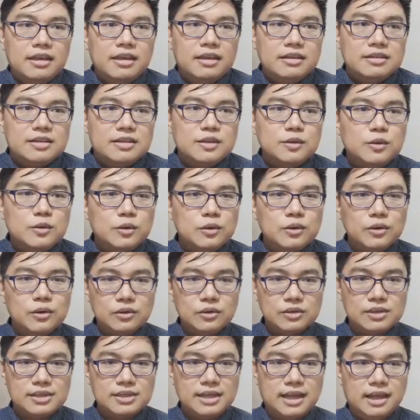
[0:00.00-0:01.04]

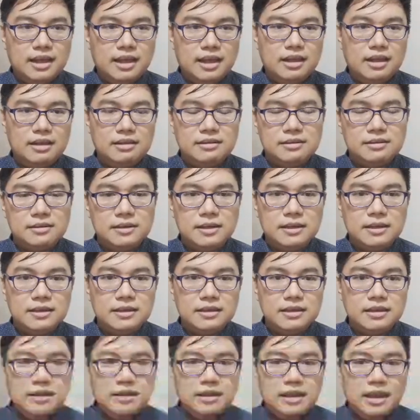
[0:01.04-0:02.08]
siguro sa,
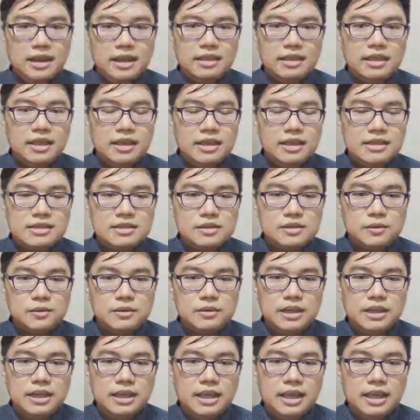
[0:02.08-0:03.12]
I think it's
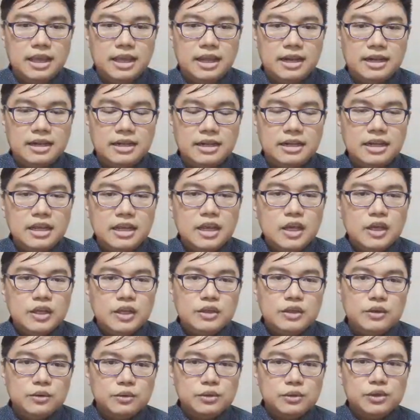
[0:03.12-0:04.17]
only in
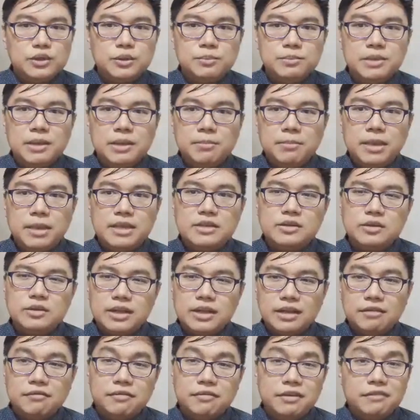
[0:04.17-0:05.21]
YouTube na medyo
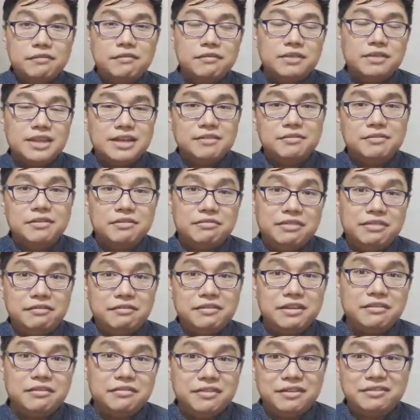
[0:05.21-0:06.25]
nag
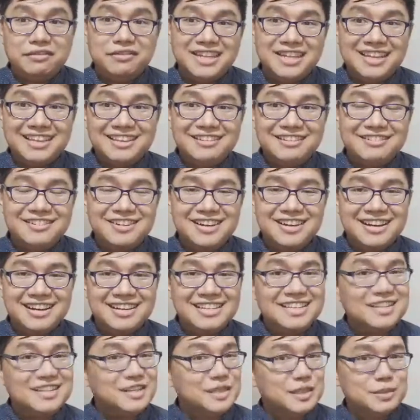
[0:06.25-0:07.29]
50-50 yung
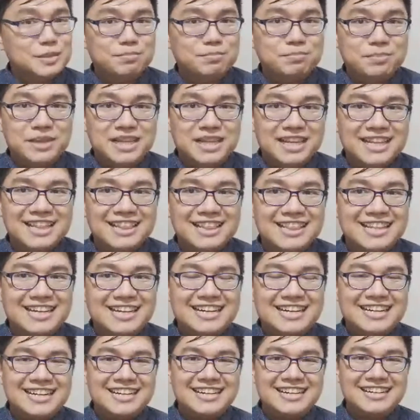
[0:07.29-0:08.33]
split
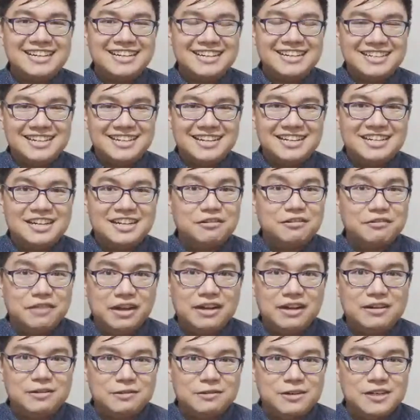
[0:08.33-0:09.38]
ng
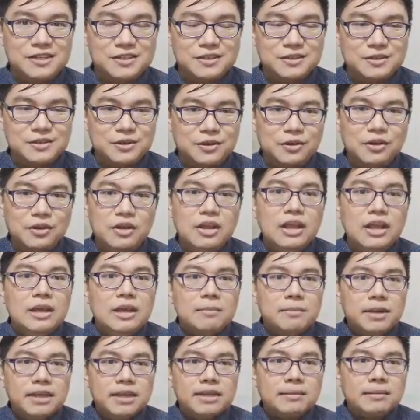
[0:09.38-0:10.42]
followers ko,
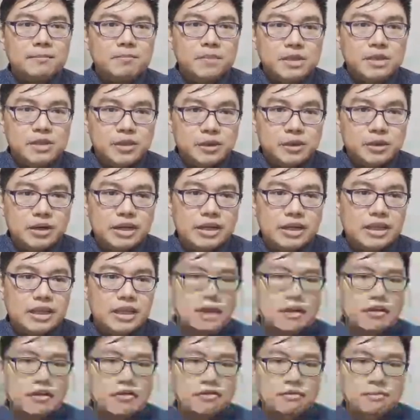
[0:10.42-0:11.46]
but
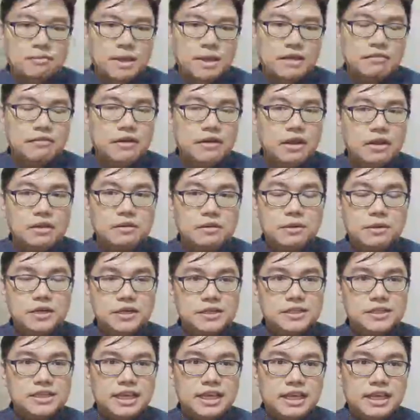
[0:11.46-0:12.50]
majority of my
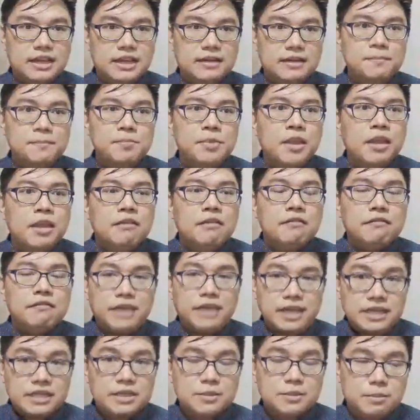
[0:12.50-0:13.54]
followers in
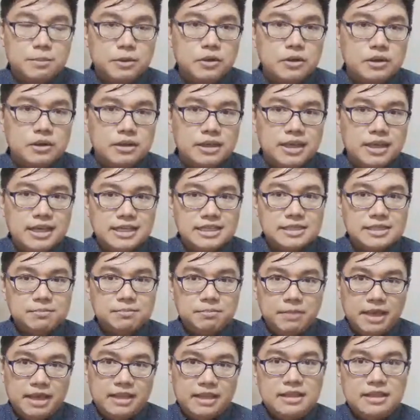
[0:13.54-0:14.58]
Facebook is
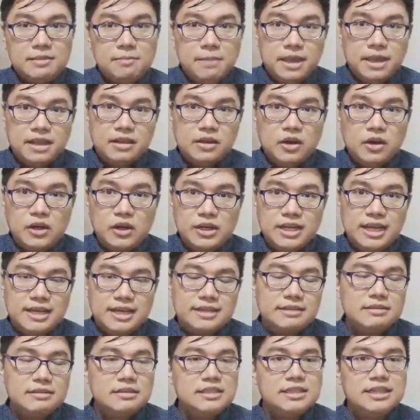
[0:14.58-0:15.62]
the male
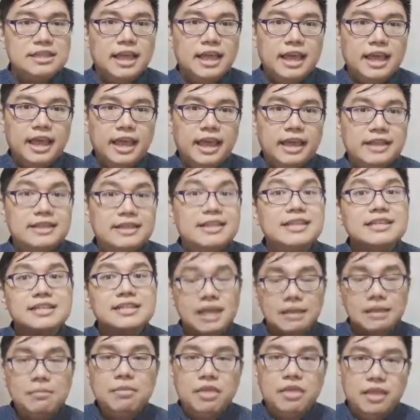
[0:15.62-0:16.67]
audience. The
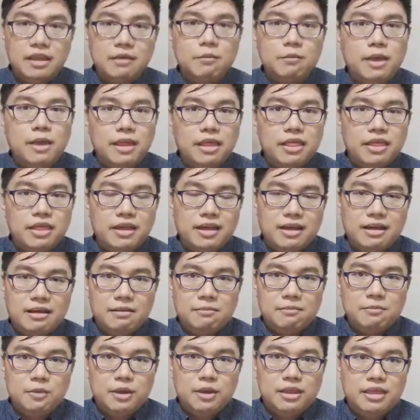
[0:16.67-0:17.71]
same thing with
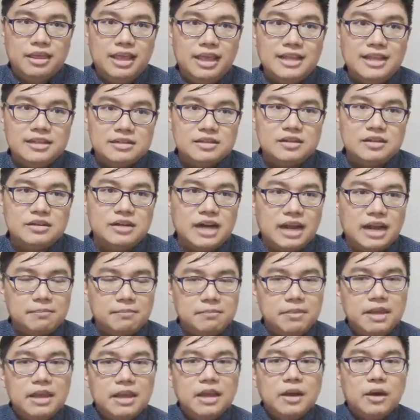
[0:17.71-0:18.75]
Instagram.
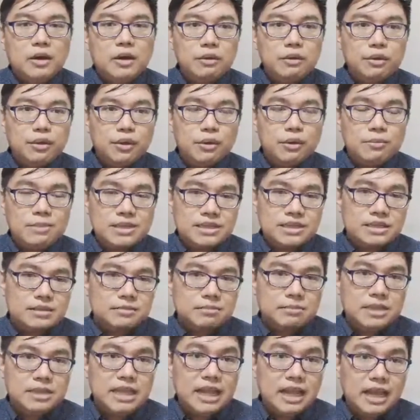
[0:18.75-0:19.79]
Although mas
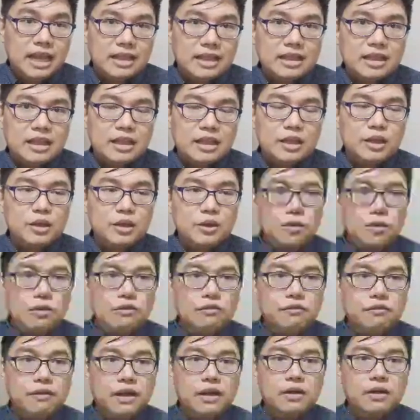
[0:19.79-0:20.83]
dikit yung
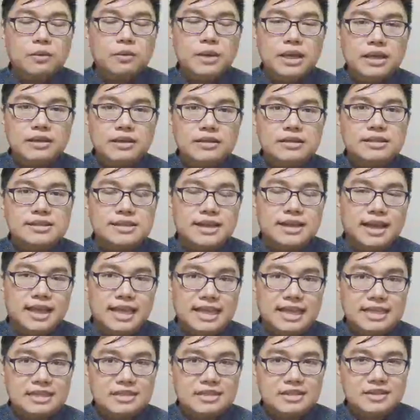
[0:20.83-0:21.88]
following sa
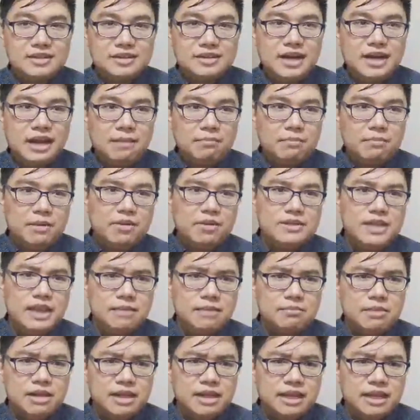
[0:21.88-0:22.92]
Instagram, because I
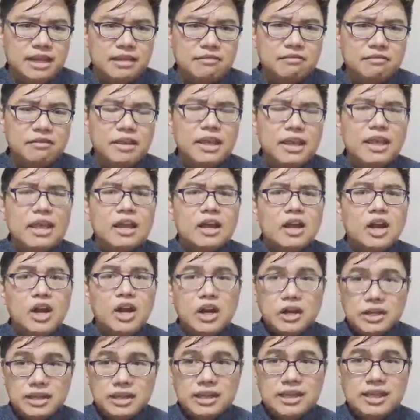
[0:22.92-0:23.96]
believe
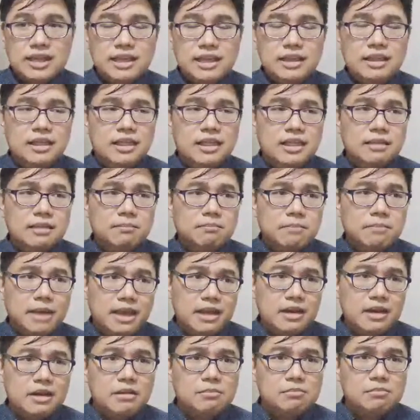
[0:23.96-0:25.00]
currently my
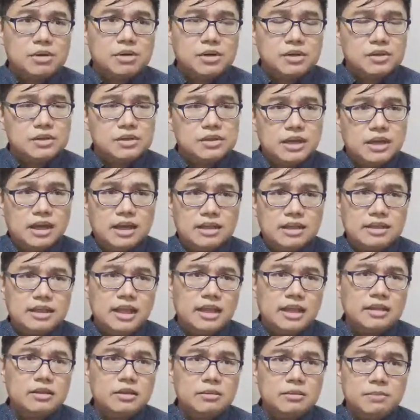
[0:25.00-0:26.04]
numbers
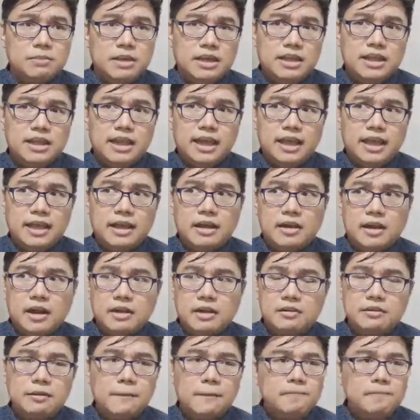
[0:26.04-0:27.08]
tend to be like
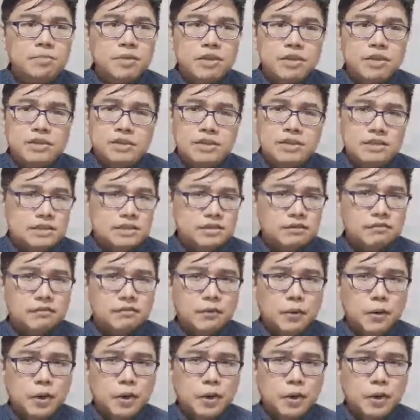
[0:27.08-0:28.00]
around 60%